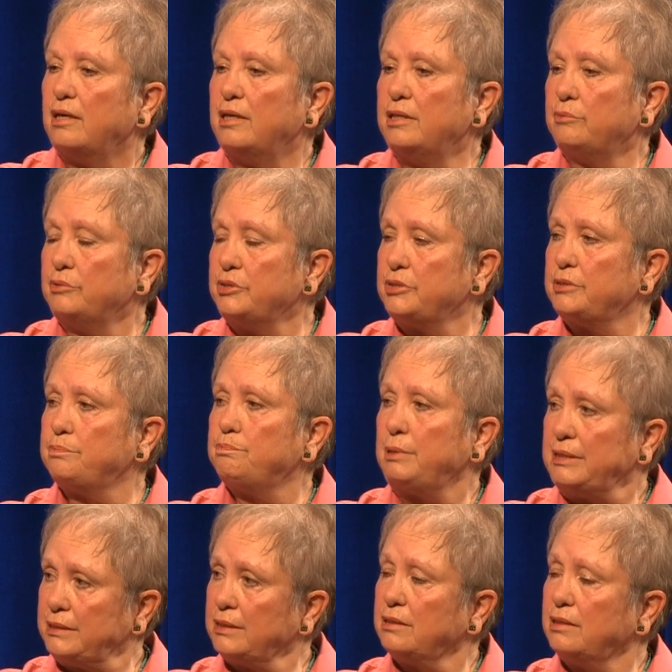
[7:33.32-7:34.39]
it was
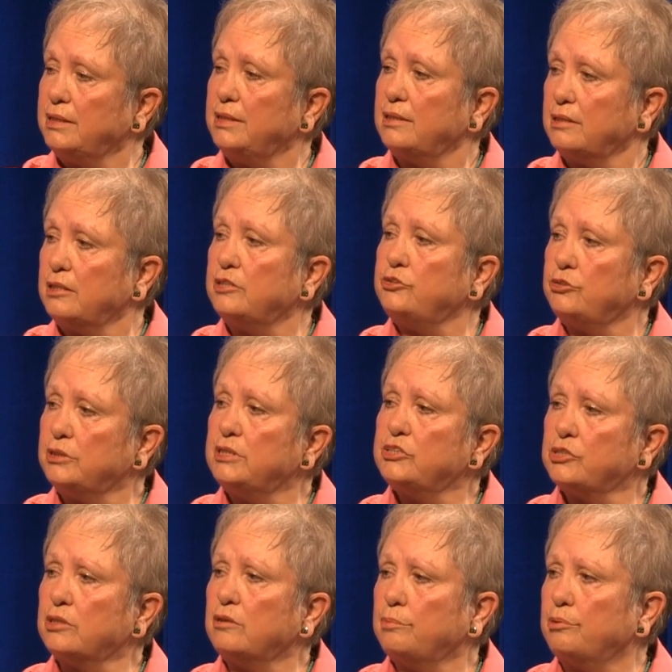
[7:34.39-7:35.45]
basically a
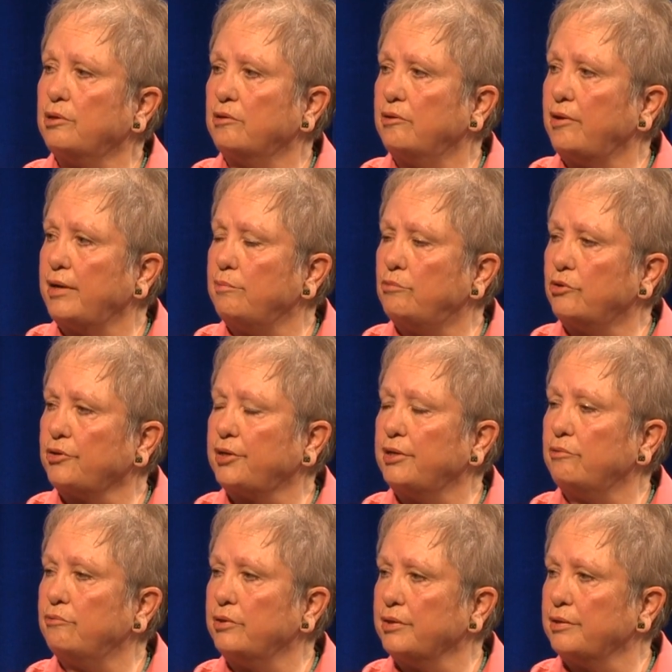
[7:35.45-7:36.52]
traditional program
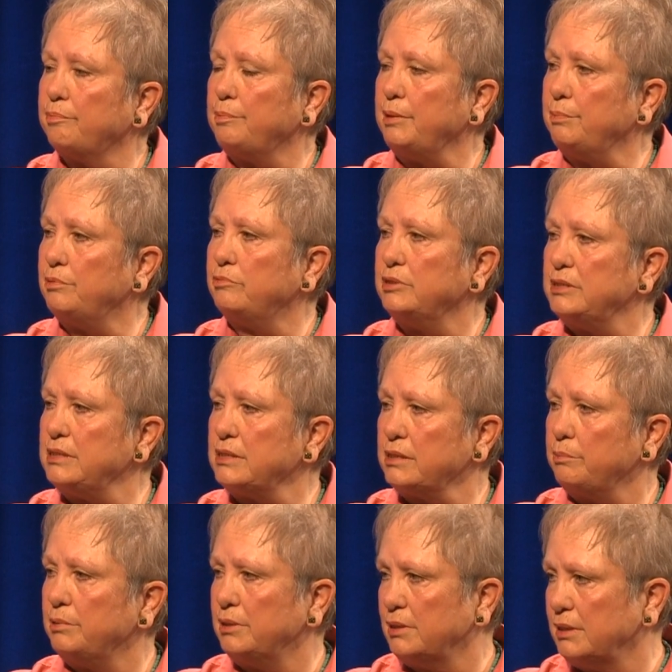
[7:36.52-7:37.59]
working with people with
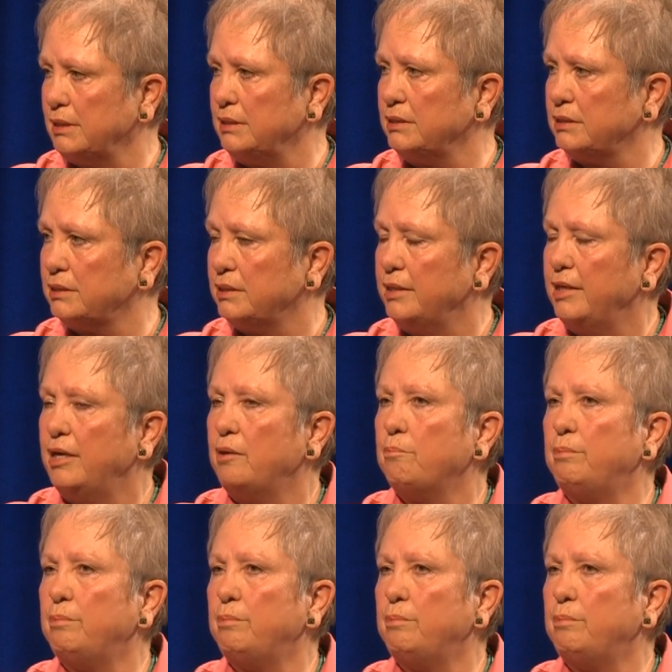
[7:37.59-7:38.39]
disabilities. Yeah.